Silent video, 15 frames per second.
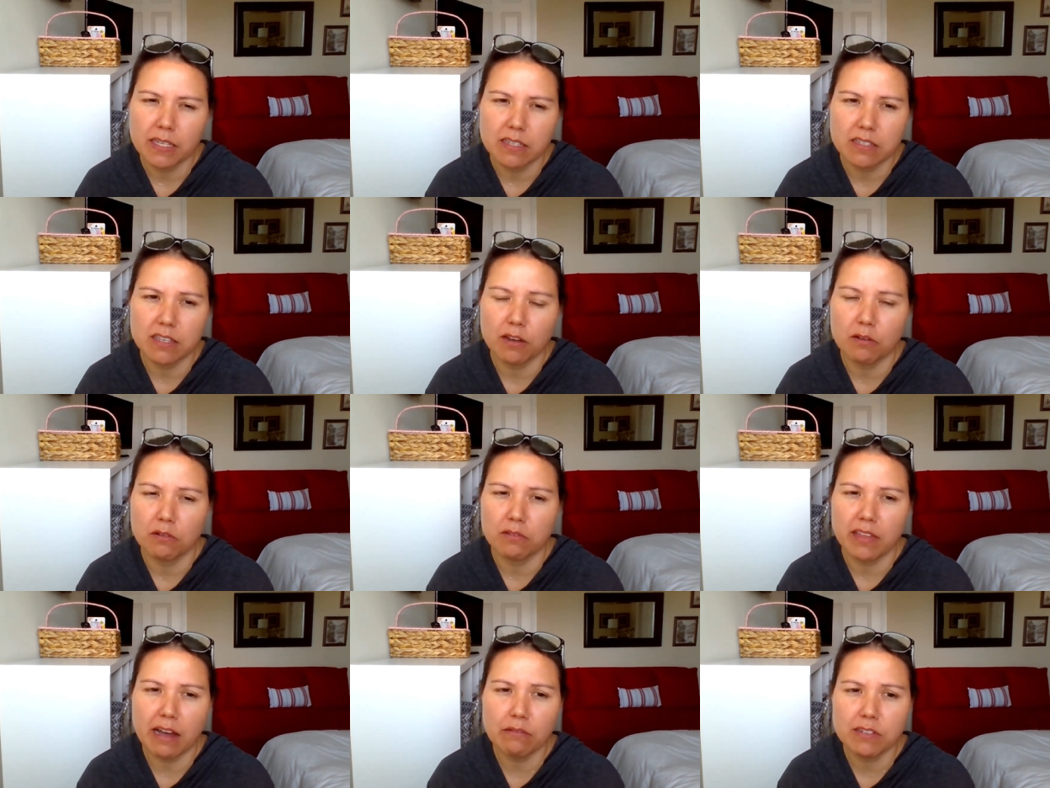
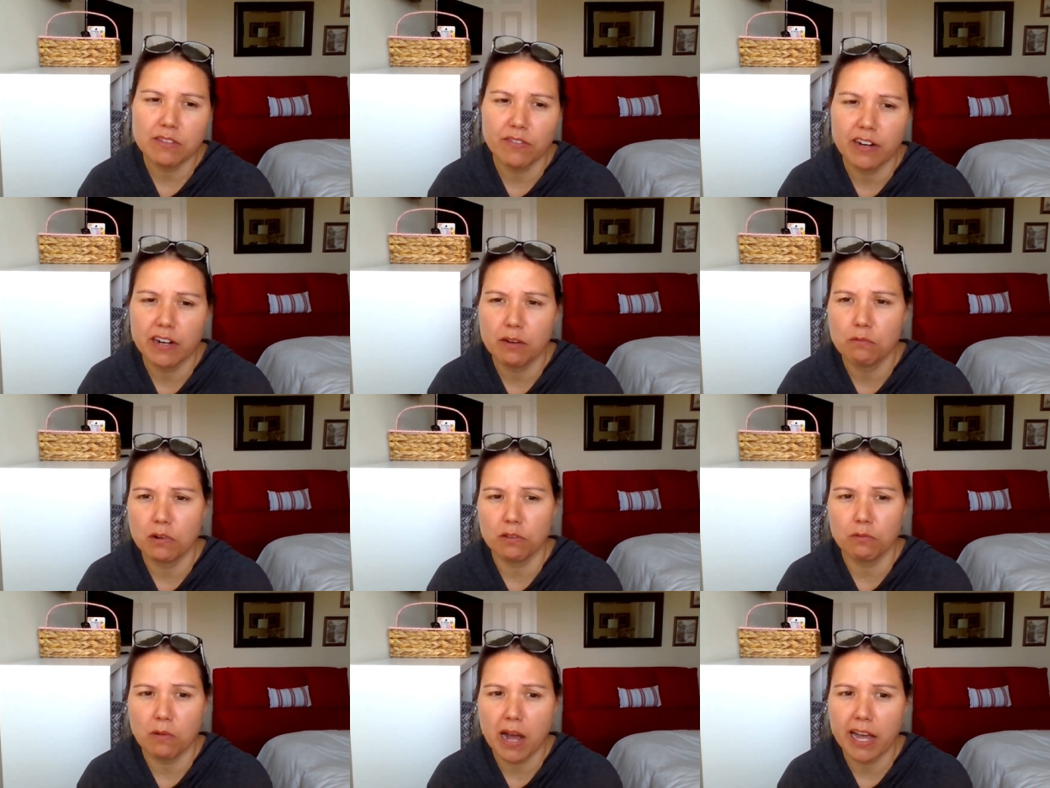So that was very
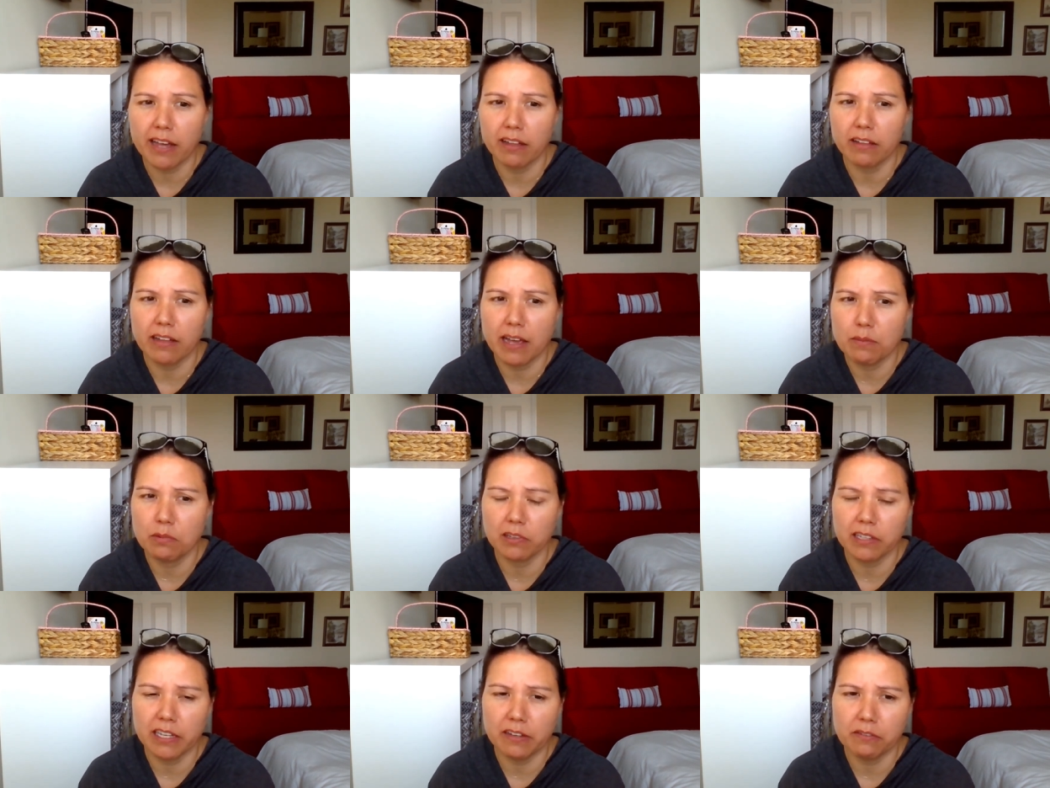worthwhile, I
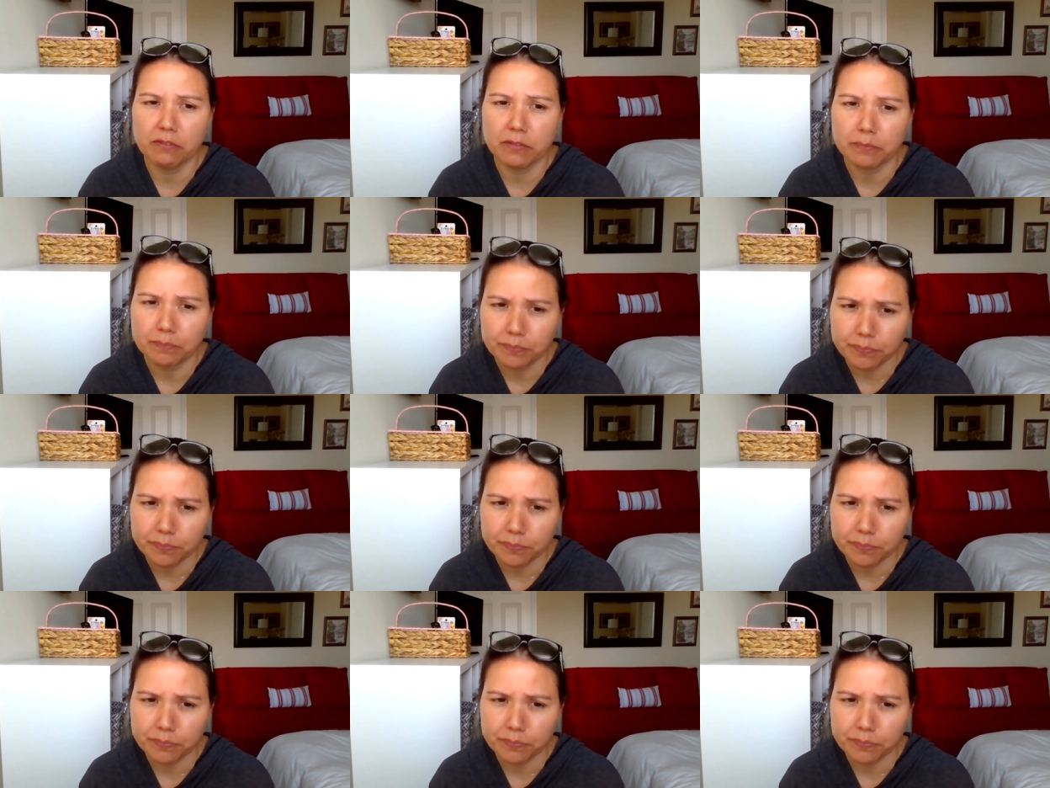believe.